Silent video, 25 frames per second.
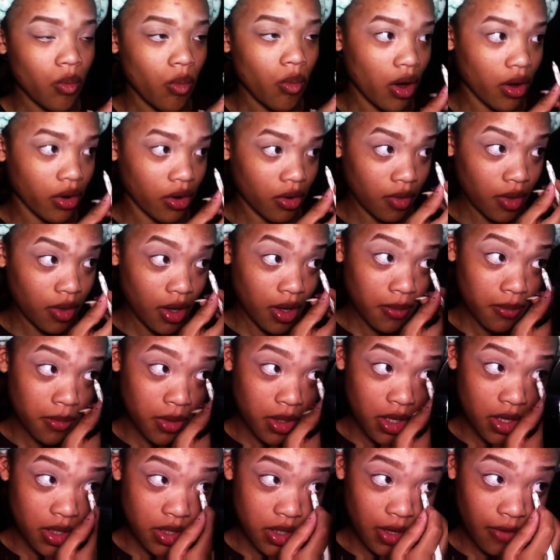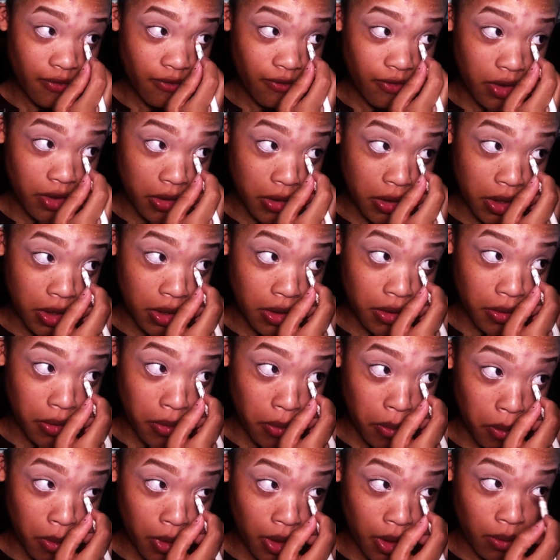waterline because I feel like
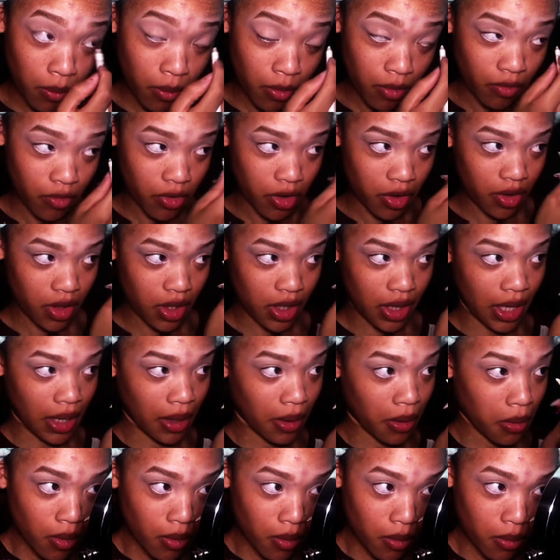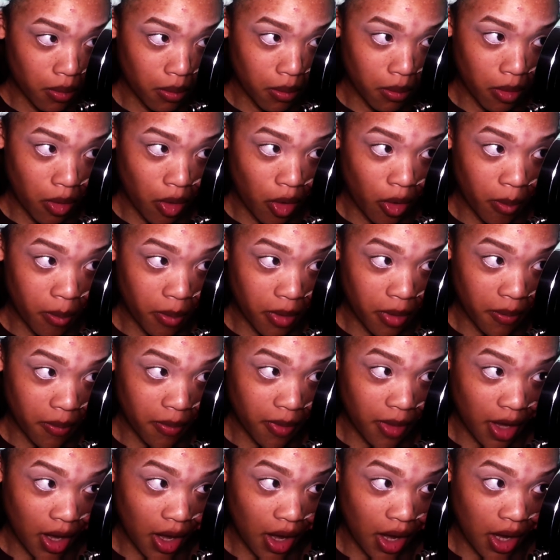the white will really like open
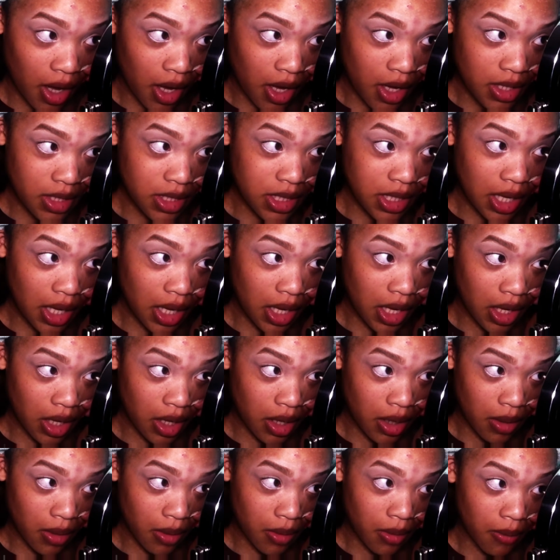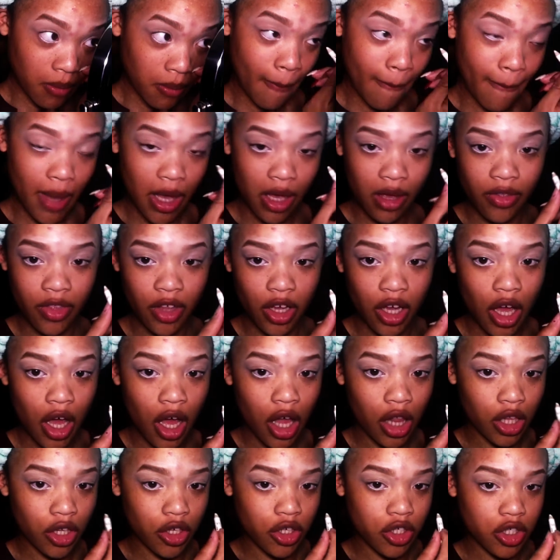up the eyes and make the
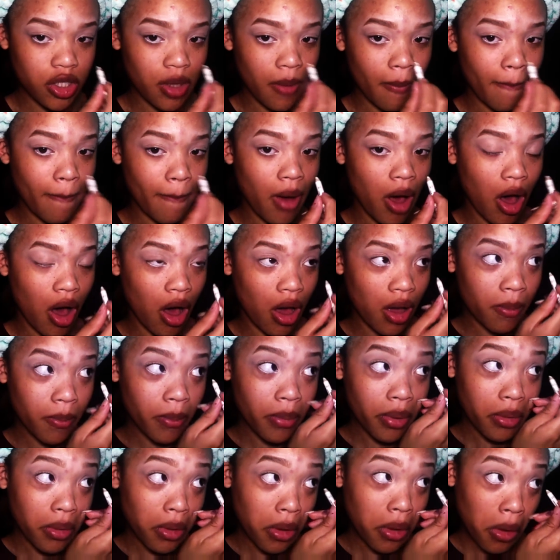colors pop.